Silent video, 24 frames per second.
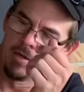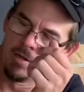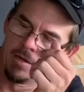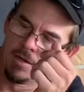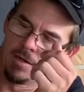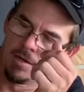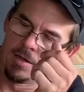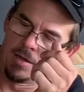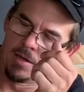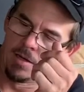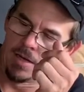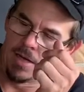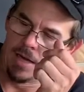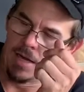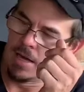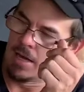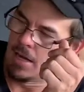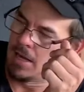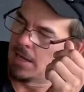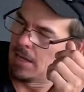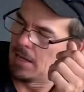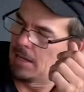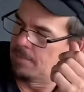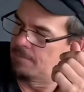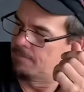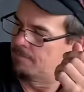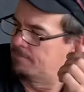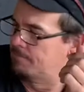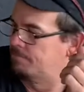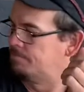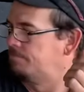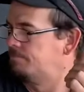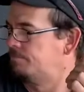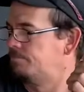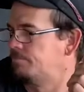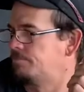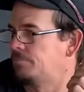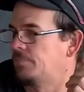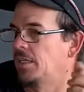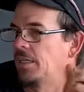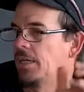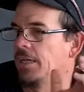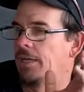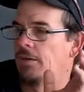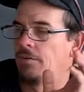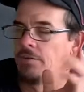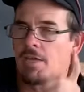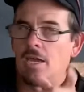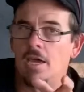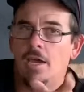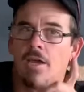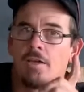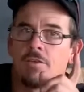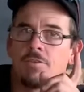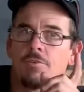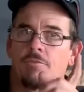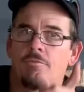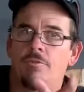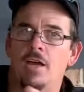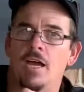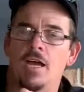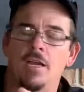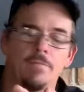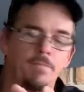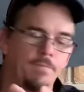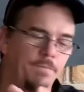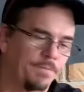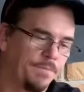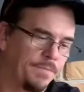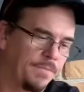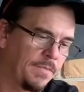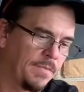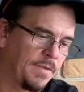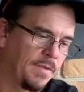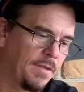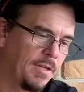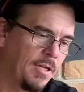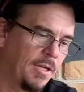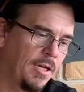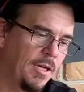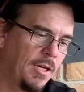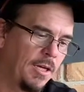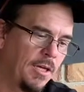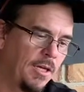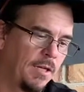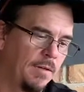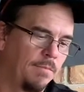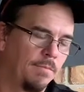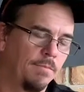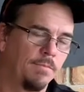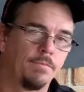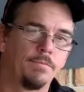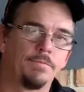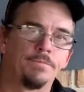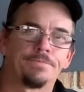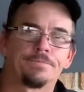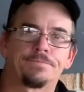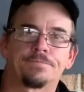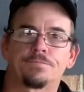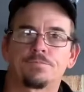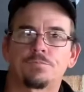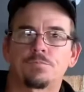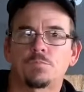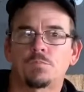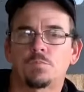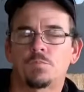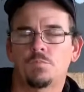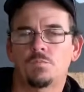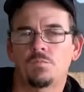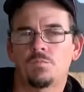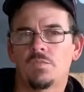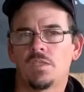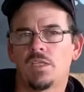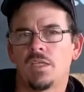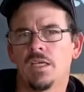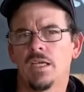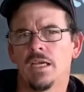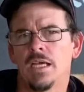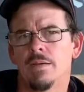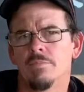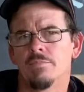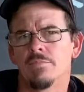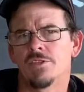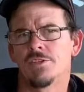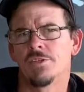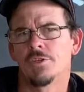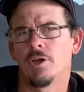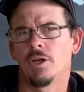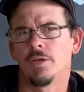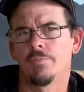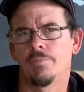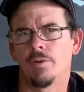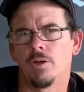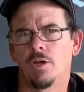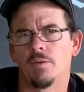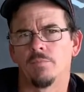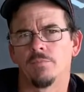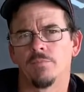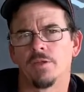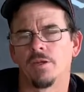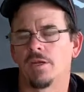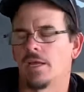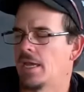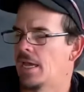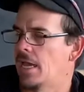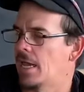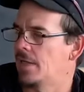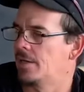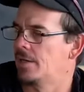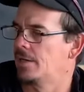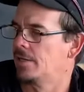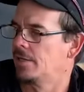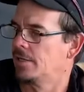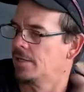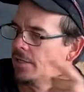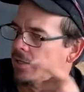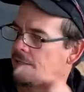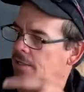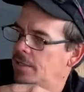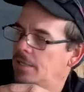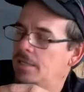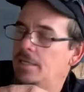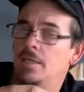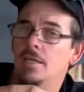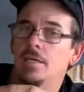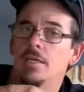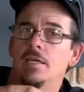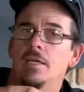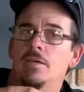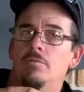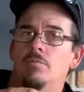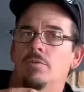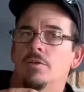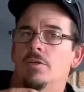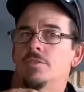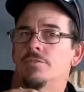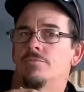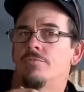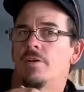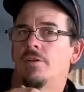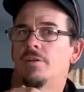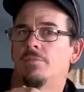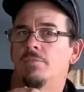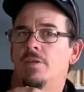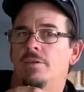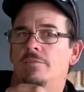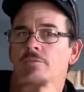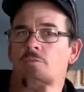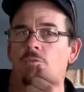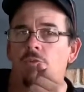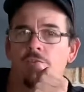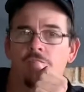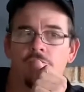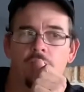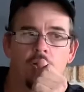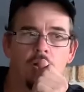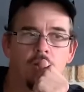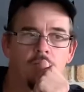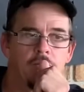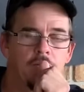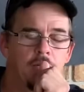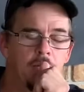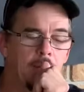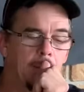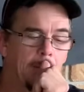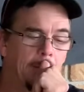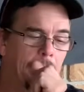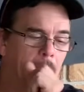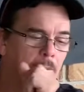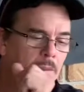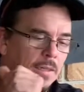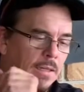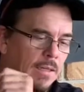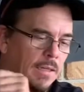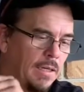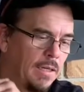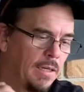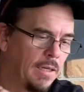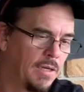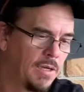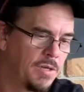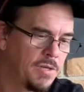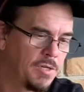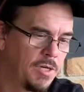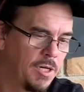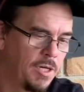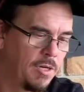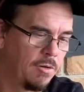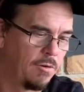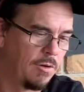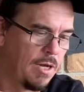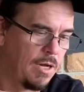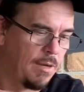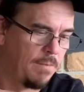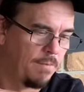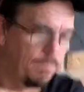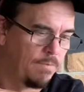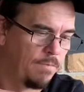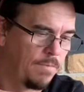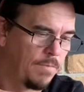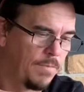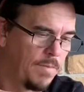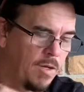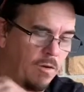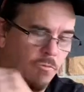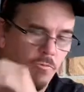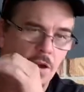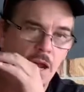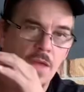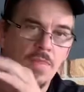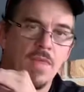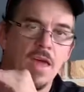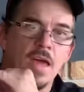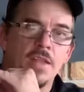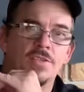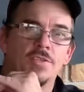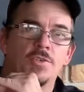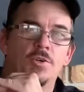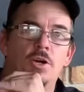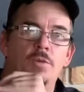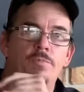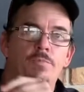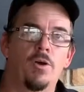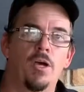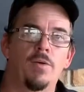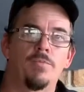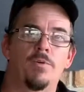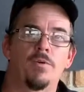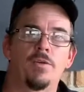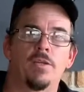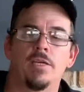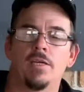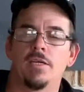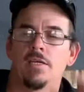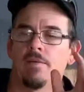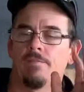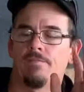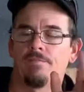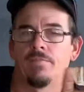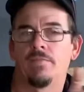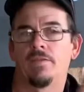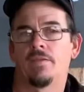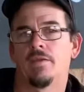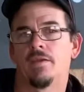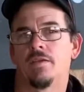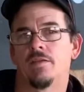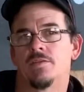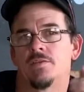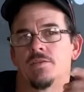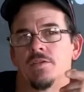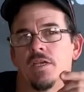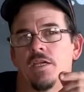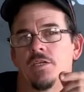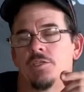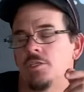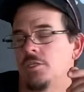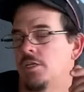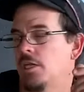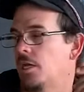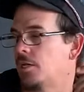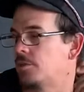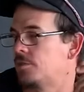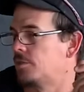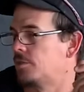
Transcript: and I'm going to run the side pipe that I had in here when I was running the 45 in here. So I'll run that side pipe on here and see how she goes.